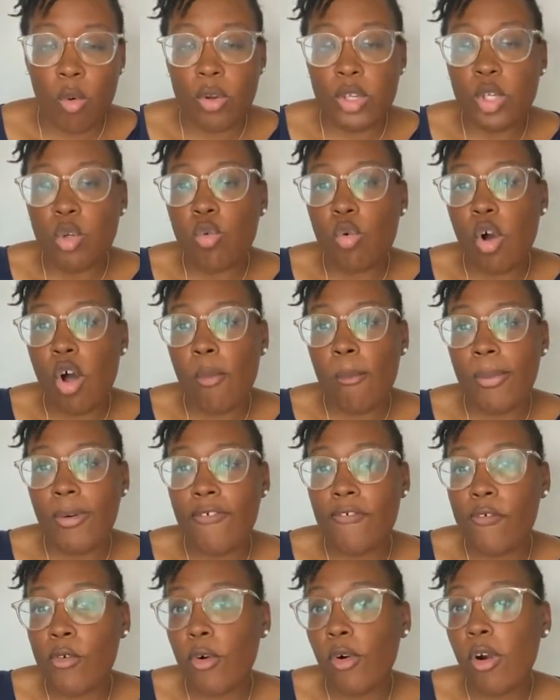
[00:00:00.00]
where you were
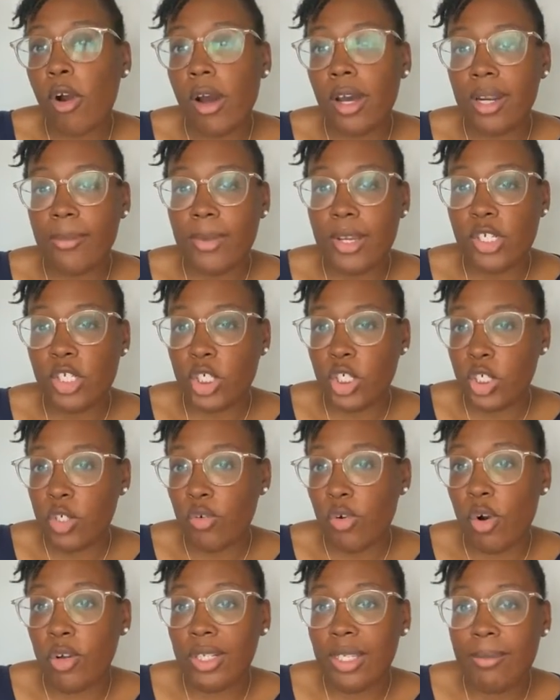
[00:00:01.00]
before automation,
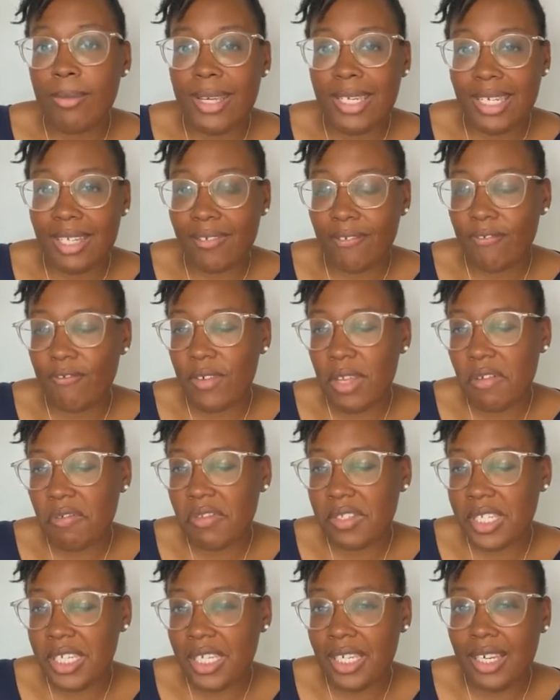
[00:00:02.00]
you were only making
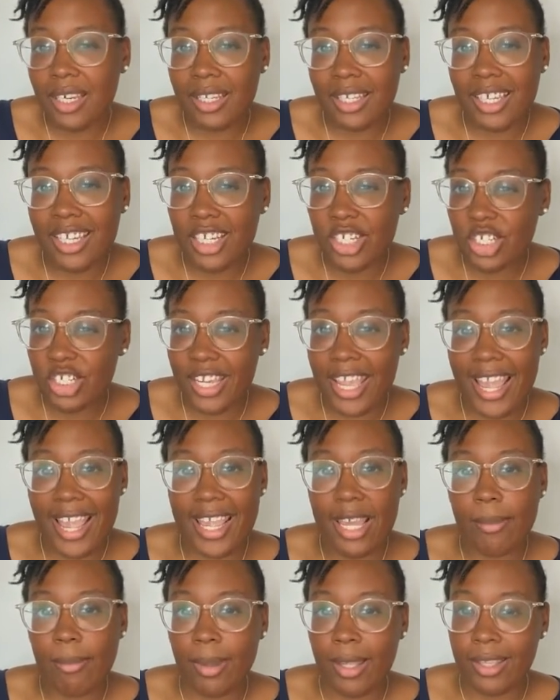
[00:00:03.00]
15 ish
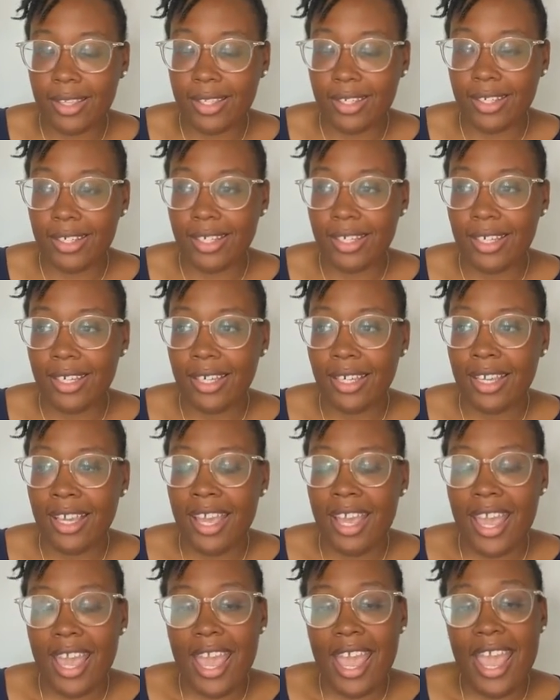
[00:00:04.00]
K a month.
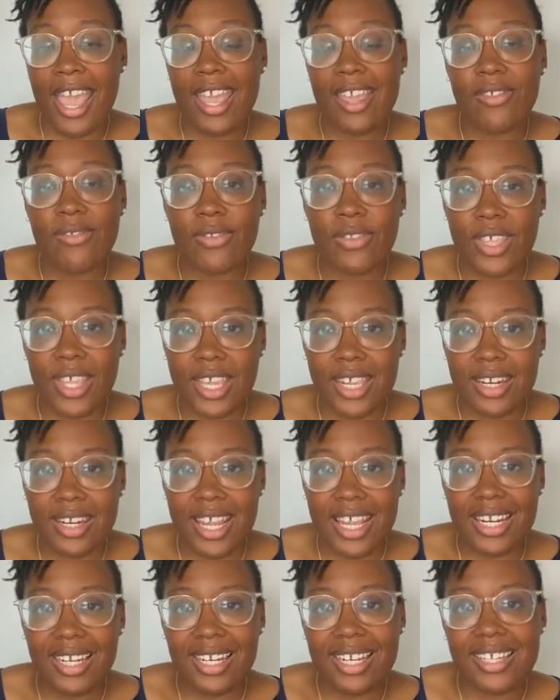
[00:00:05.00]
And
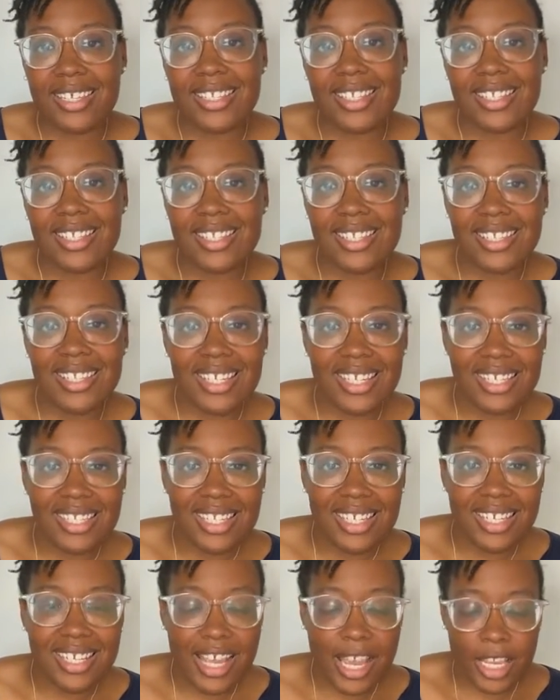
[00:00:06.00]
then in less than
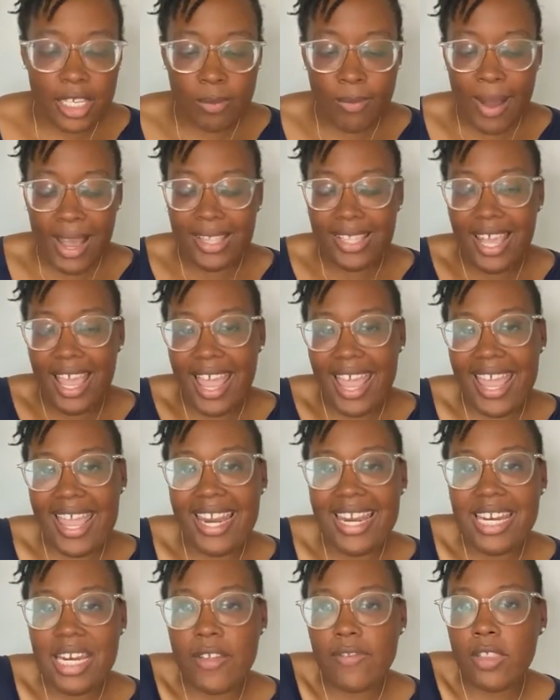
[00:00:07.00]
60 days, by the
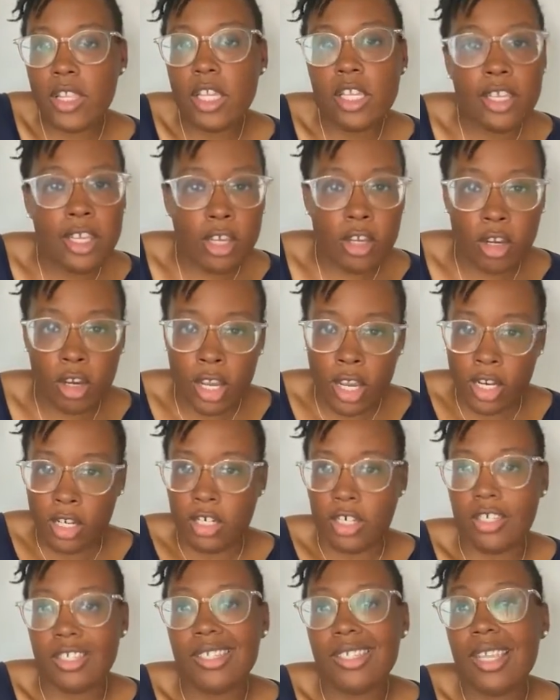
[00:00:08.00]
end of the year,
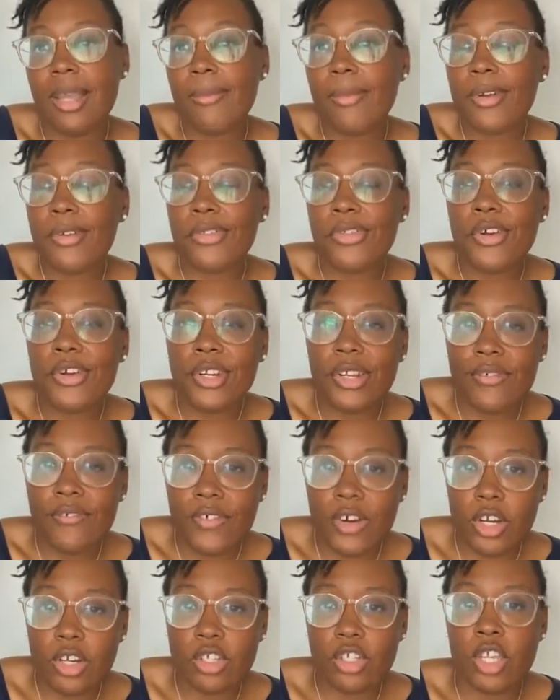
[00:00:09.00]
December
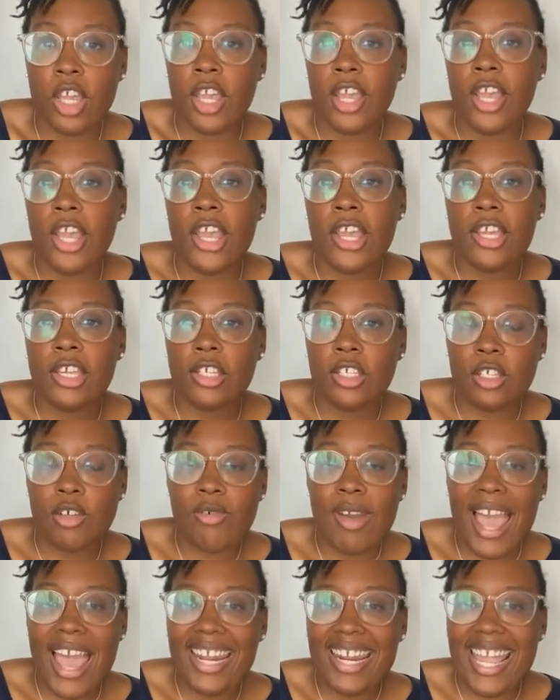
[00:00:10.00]
31st,
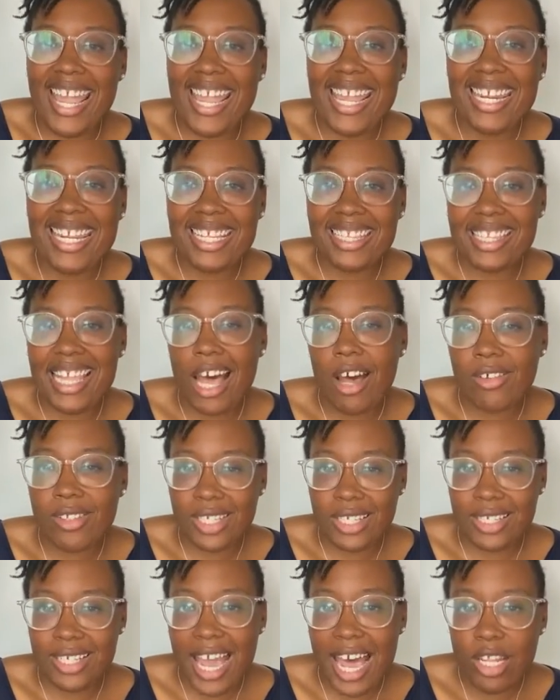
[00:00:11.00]
you had
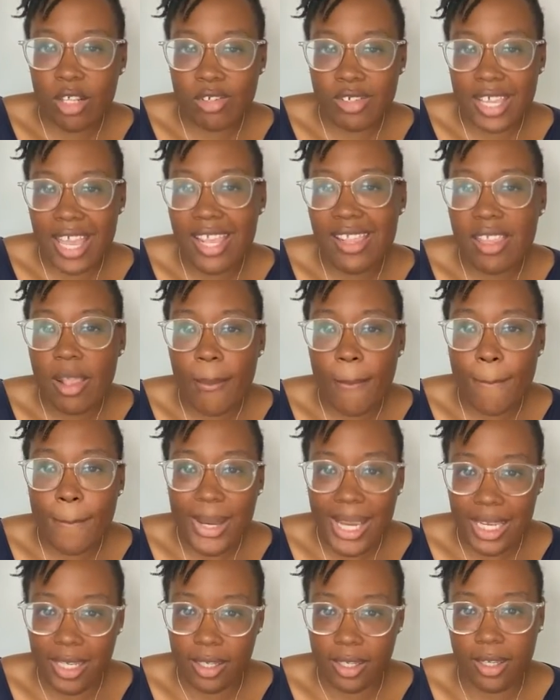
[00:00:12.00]
$80,000 in the
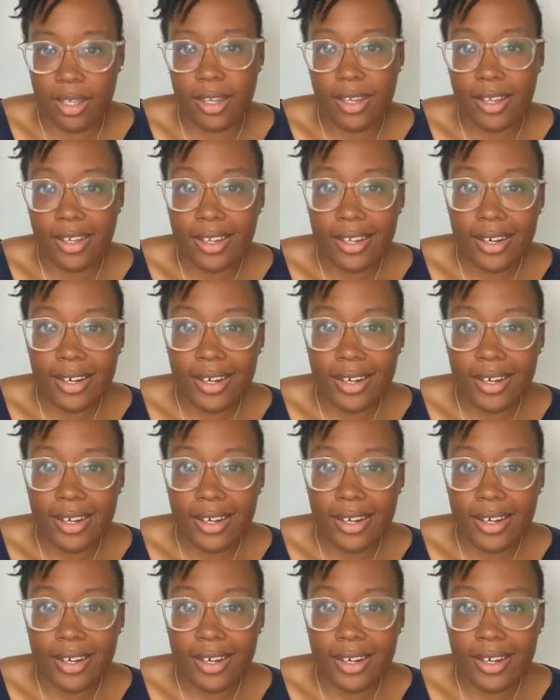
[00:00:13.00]
bank.